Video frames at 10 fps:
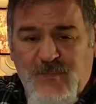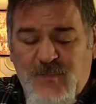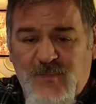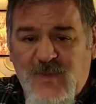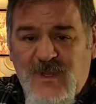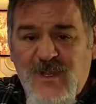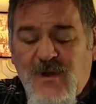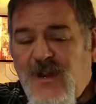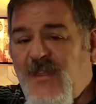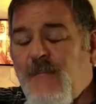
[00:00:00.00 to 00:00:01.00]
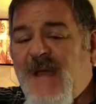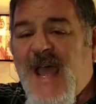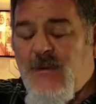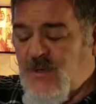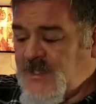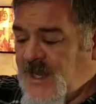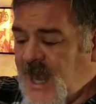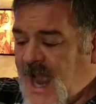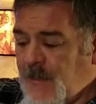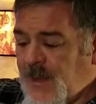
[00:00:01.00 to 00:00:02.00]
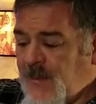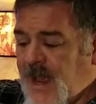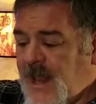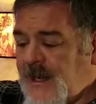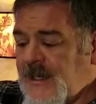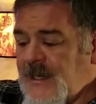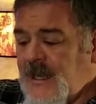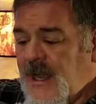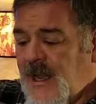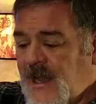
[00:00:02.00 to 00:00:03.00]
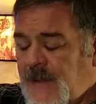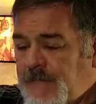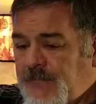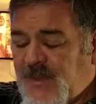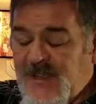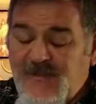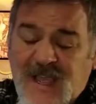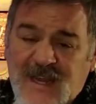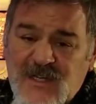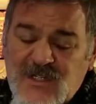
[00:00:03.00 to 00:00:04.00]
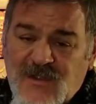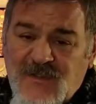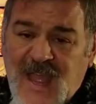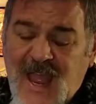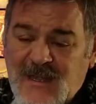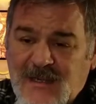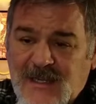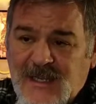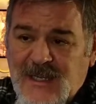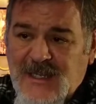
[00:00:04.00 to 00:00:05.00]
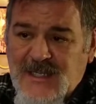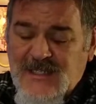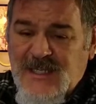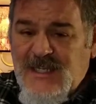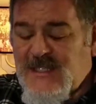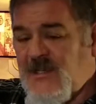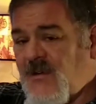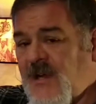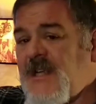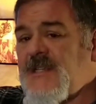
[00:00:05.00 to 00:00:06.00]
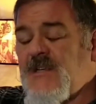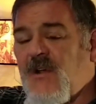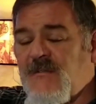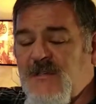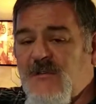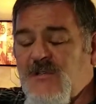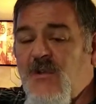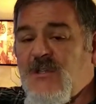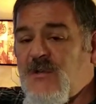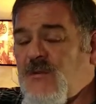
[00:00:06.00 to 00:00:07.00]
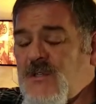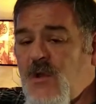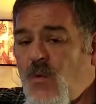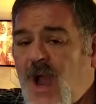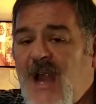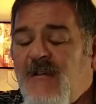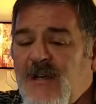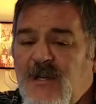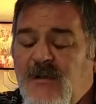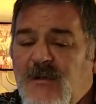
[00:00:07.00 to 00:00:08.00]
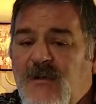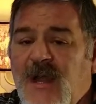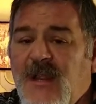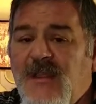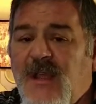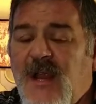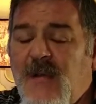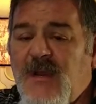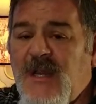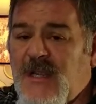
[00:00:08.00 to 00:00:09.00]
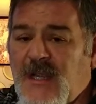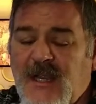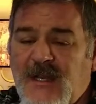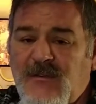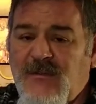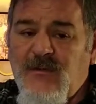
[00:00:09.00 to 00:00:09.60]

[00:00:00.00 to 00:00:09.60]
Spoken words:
you know, nothing bad was going to happen about it. The advantage of that is easy on, easy off. So as long as there was no wiring to it or anything, I mean, he could get to